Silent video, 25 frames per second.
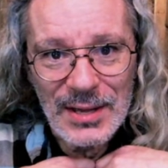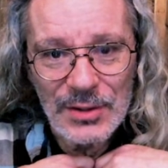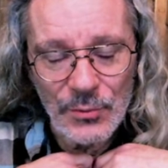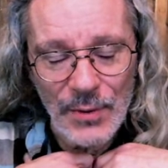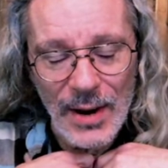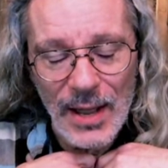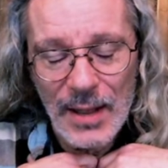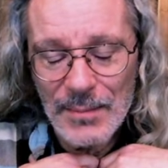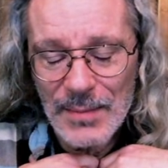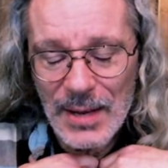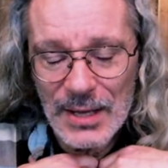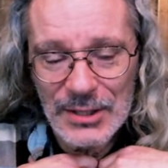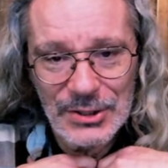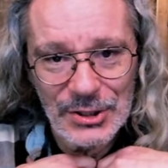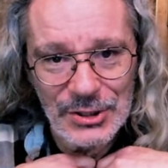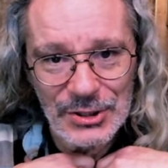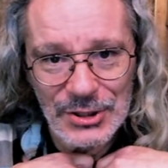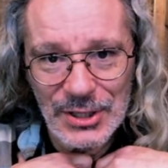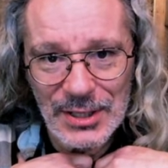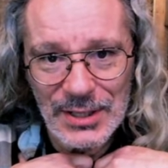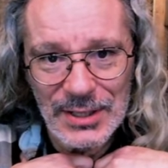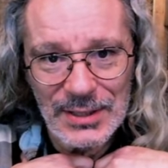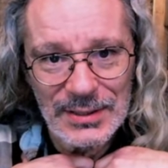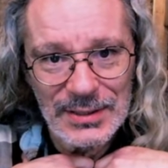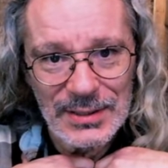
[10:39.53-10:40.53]
direct
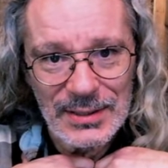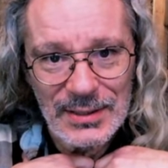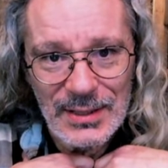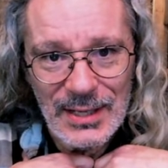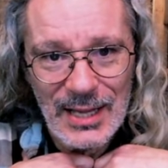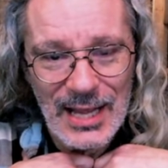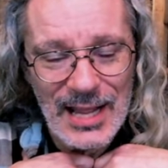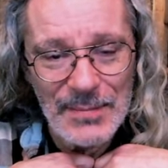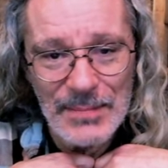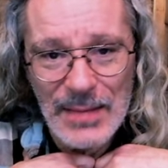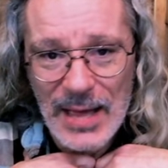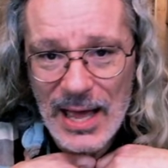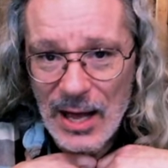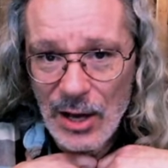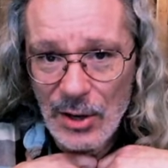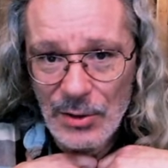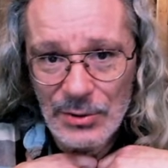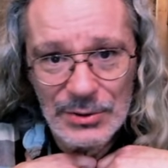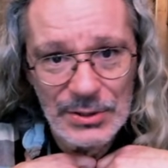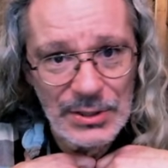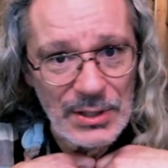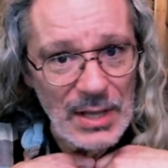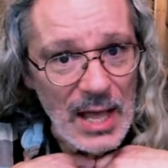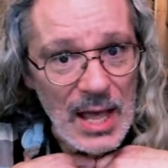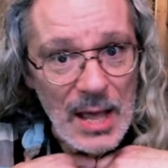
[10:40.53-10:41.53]
messages,
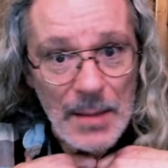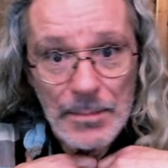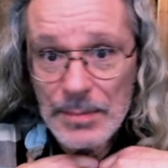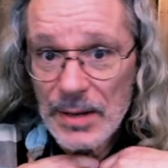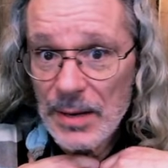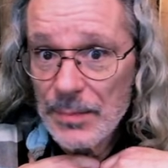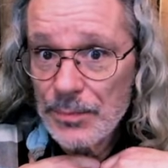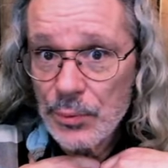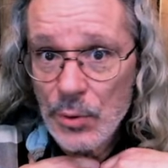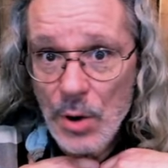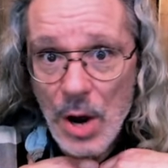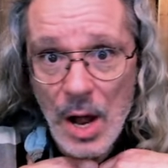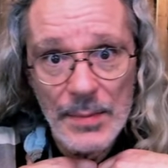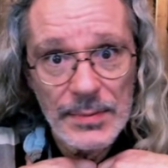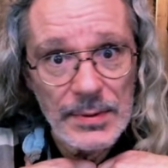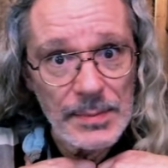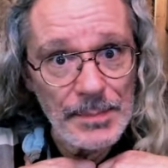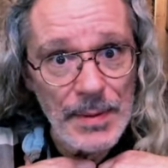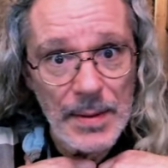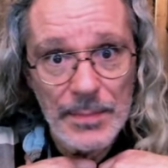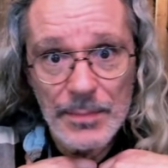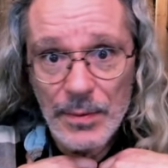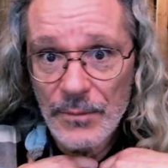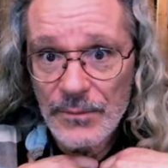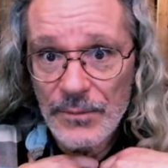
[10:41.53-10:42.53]
emails, be
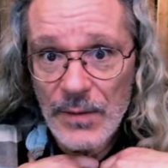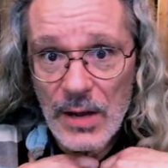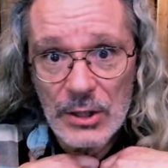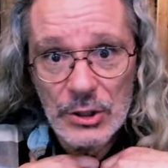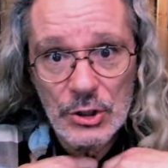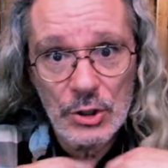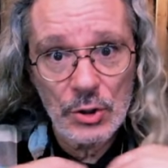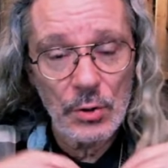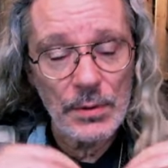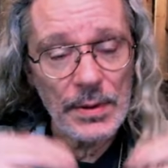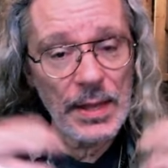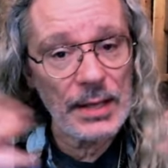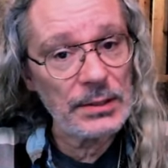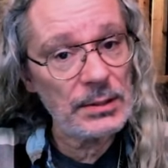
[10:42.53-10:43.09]
prompt, be professional.